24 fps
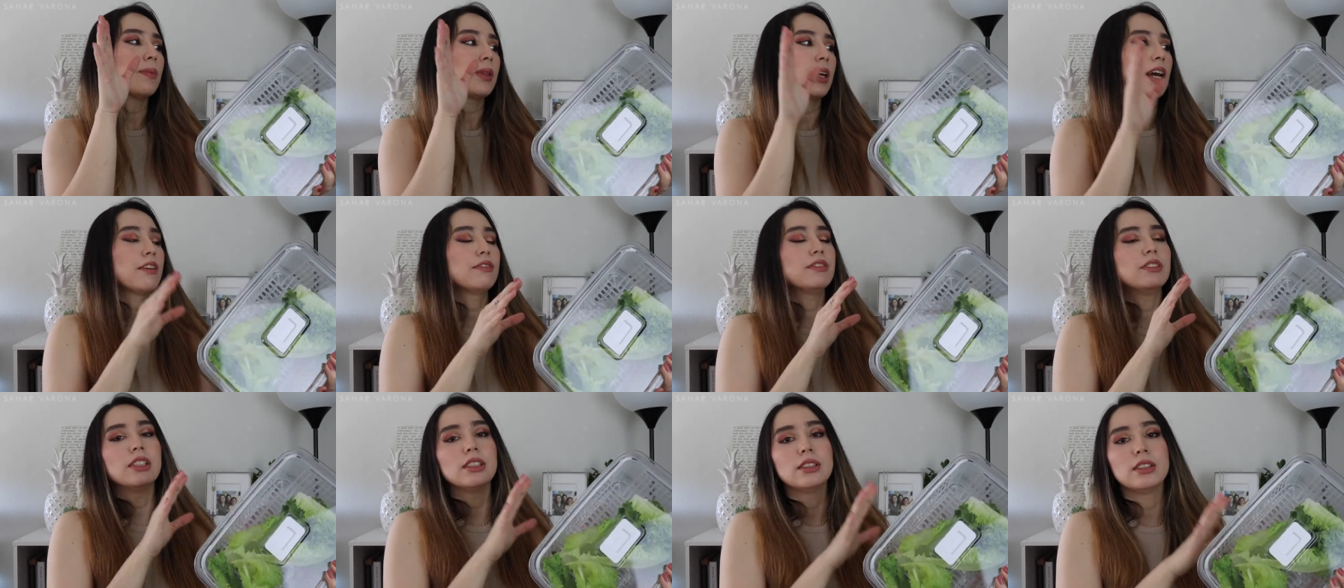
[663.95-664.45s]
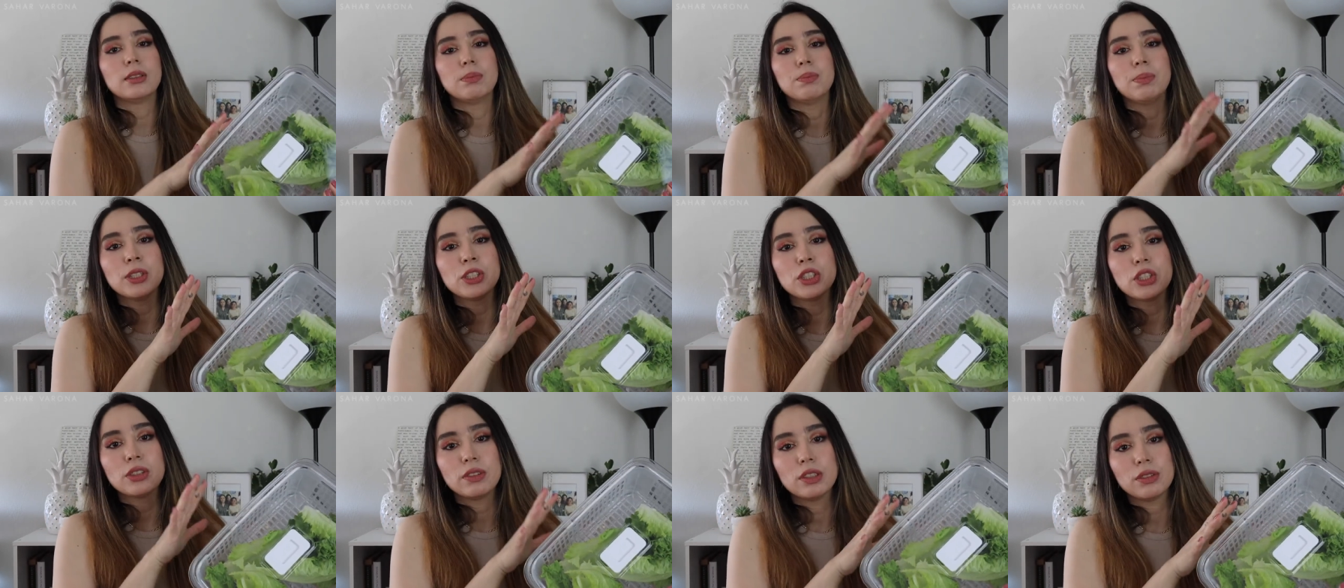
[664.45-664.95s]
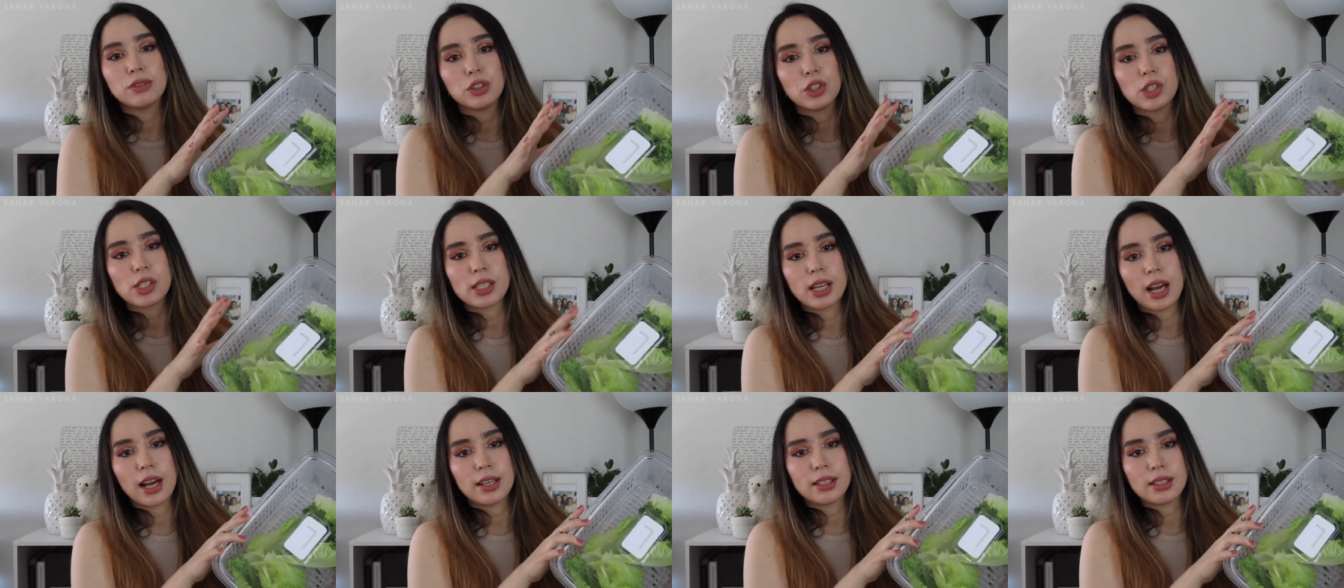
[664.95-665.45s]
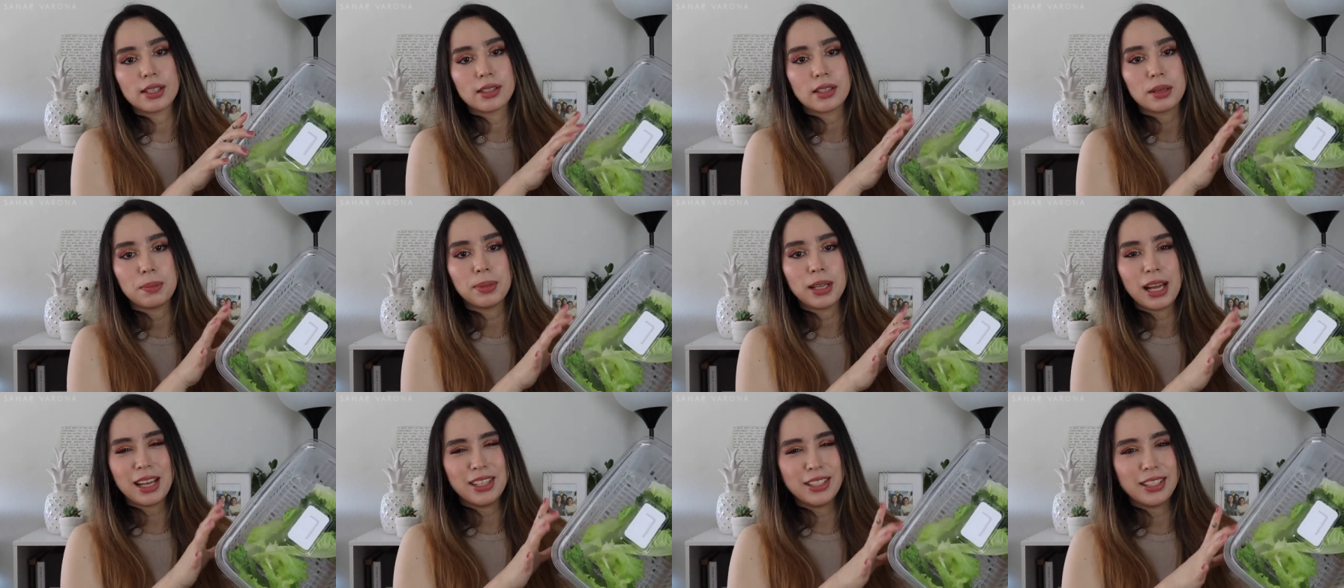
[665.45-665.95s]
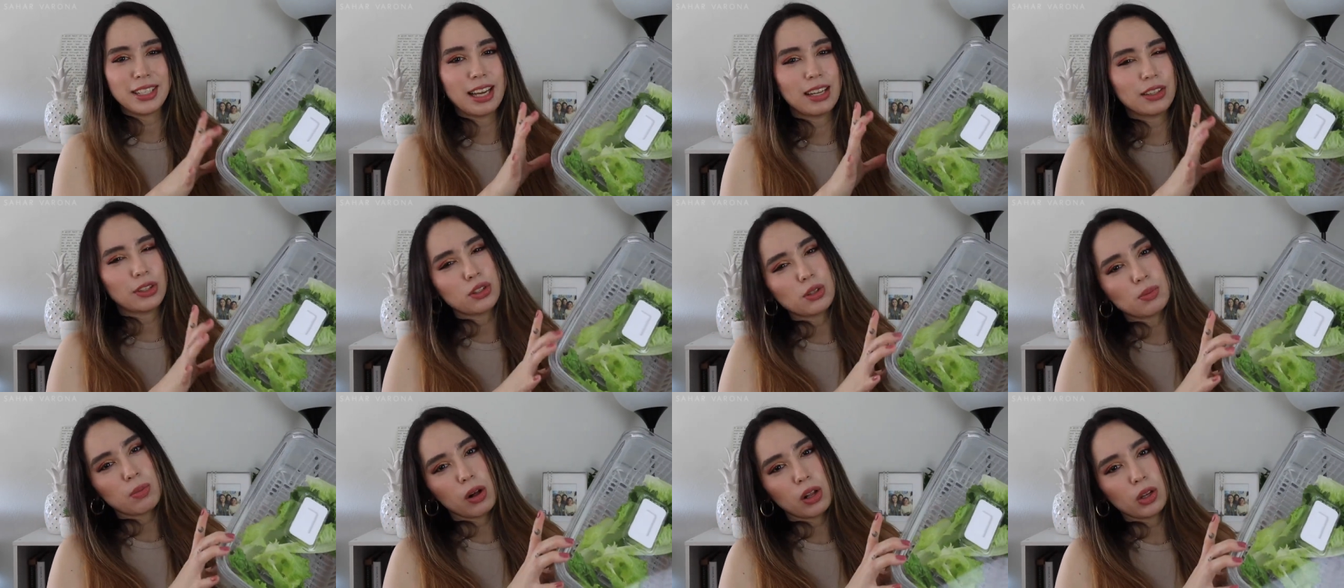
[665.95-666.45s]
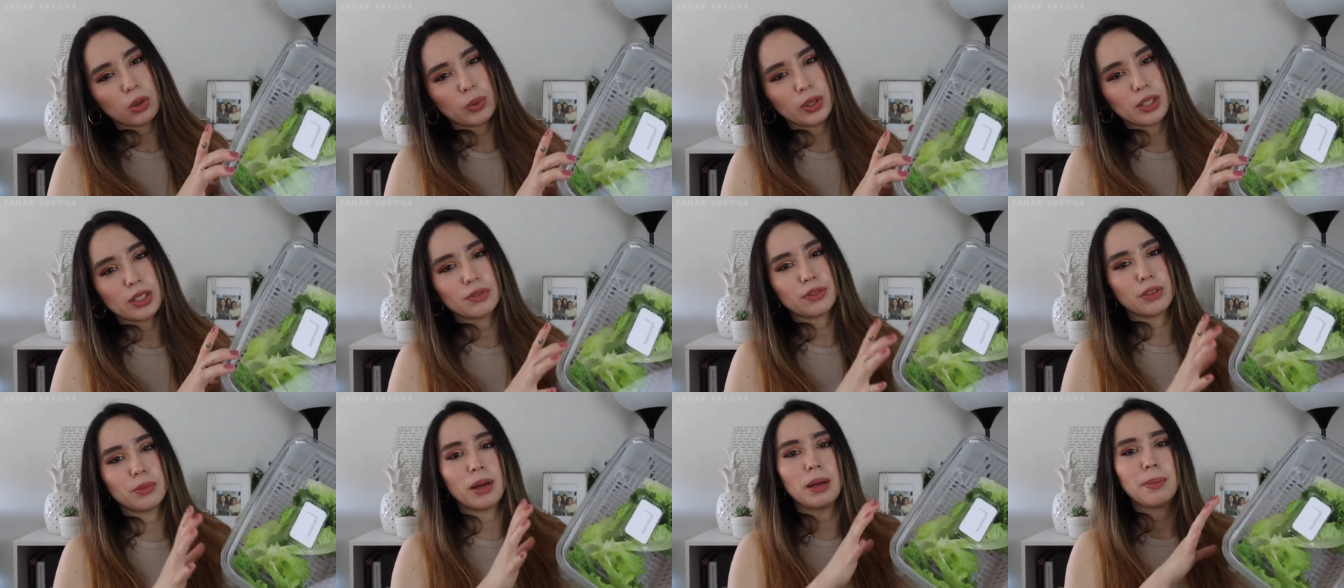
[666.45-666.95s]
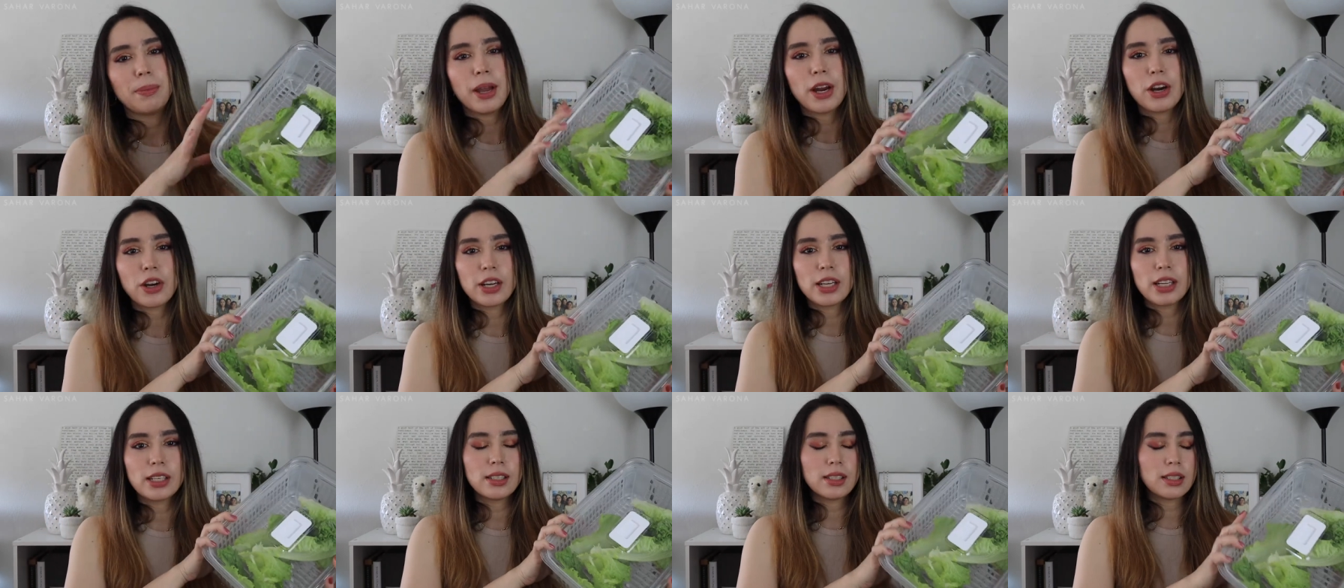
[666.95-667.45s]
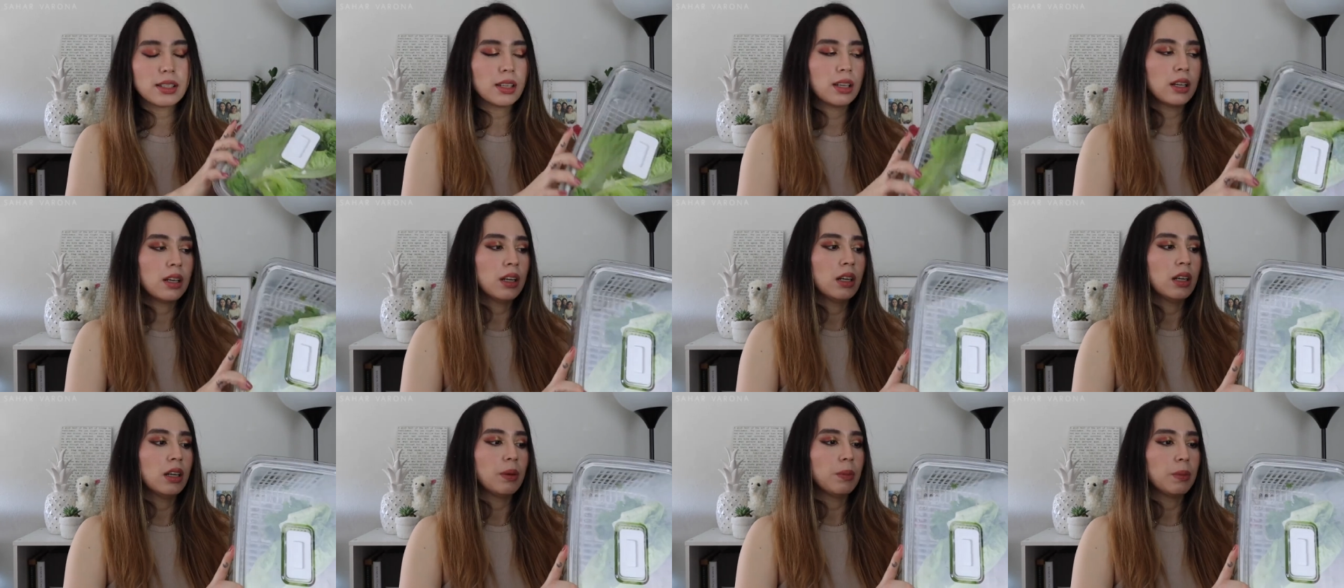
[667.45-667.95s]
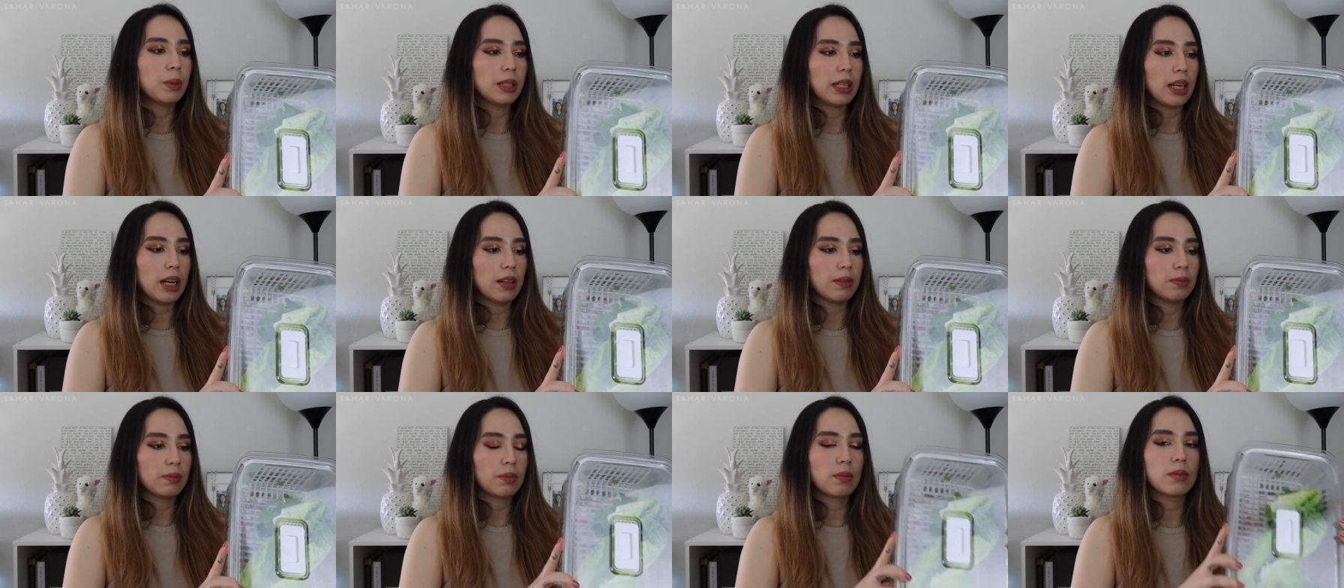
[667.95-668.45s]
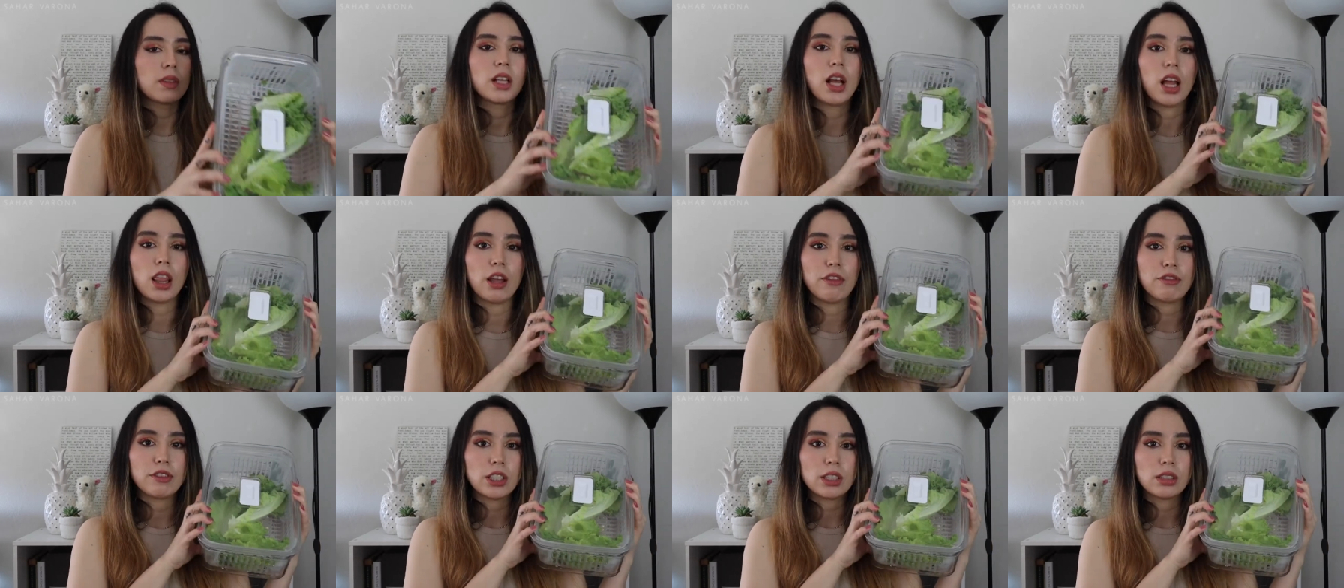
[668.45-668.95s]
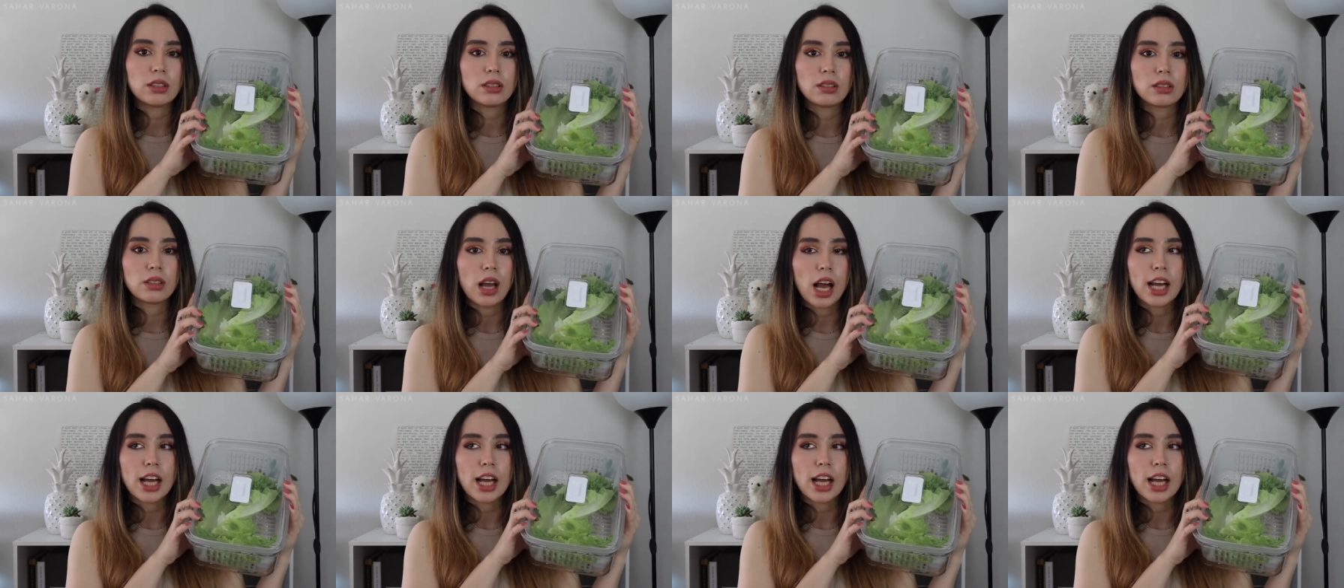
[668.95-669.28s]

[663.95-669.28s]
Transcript: they have a bunch of different sizes i'm planning to get the smaller ones for my berries but yeah i love this